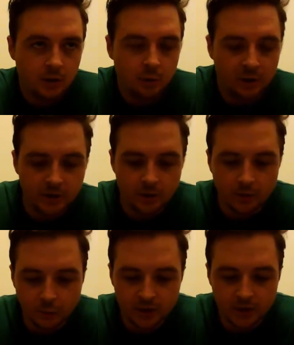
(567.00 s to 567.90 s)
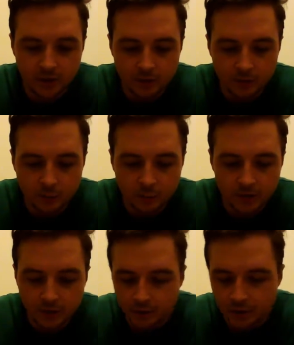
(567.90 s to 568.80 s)
when
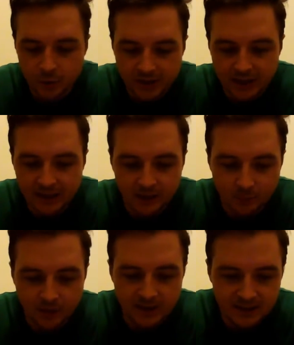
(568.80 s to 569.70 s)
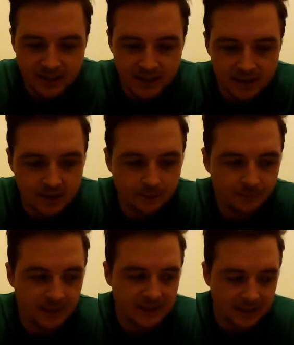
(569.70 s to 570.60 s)
you're using it in the present tense,
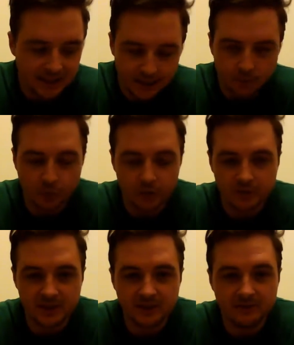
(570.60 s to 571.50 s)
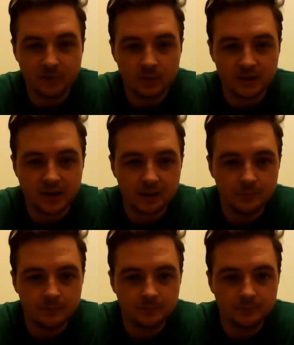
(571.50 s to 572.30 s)
it's a little more specific with time.